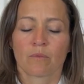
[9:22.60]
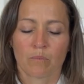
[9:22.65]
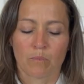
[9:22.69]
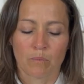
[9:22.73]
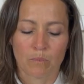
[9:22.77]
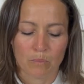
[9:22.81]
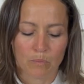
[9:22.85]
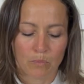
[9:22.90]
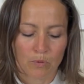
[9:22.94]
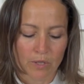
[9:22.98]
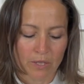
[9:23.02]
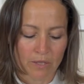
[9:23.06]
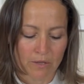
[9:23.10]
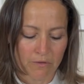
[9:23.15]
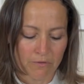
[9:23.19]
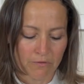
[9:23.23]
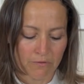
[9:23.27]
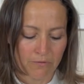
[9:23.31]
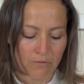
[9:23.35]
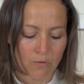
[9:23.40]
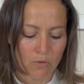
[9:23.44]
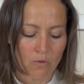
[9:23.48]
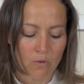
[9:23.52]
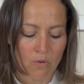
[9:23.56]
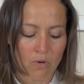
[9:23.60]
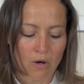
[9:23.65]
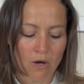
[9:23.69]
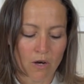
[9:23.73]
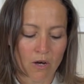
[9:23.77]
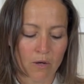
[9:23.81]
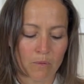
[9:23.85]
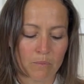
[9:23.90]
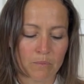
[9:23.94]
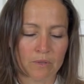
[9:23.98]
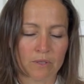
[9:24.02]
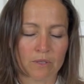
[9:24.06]
putting the
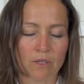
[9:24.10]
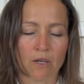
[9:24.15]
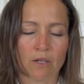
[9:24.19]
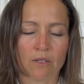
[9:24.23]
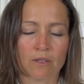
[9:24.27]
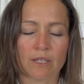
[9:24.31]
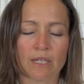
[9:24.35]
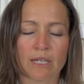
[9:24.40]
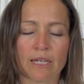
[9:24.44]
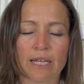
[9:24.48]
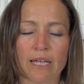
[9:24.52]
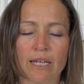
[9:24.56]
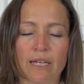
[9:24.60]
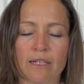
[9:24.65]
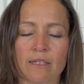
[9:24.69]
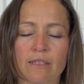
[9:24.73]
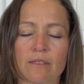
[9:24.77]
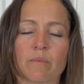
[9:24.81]
forearms on the legs,